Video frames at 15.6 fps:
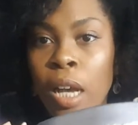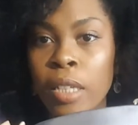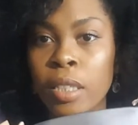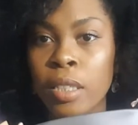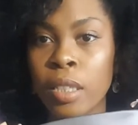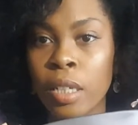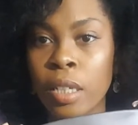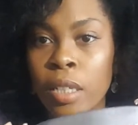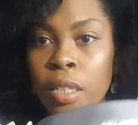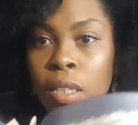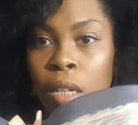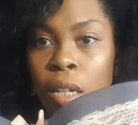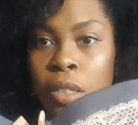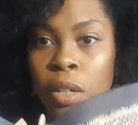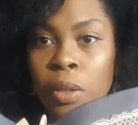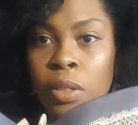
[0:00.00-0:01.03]
As I said, it
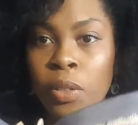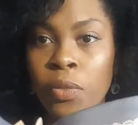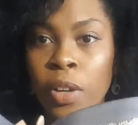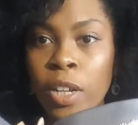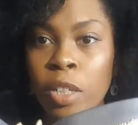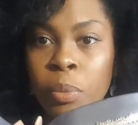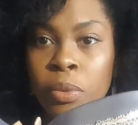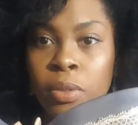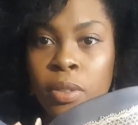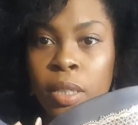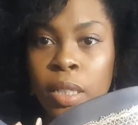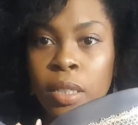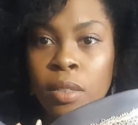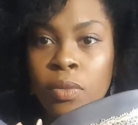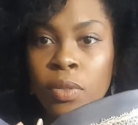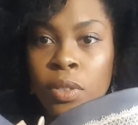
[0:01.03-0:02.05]
I know it's available
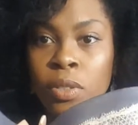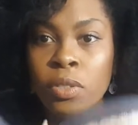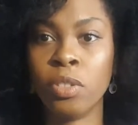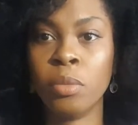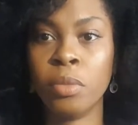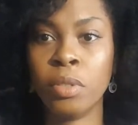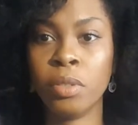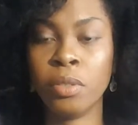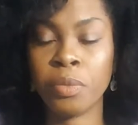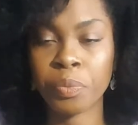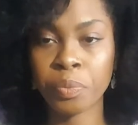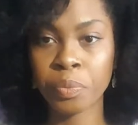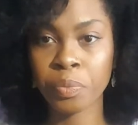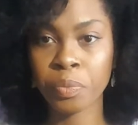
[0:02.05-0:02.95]
in the normal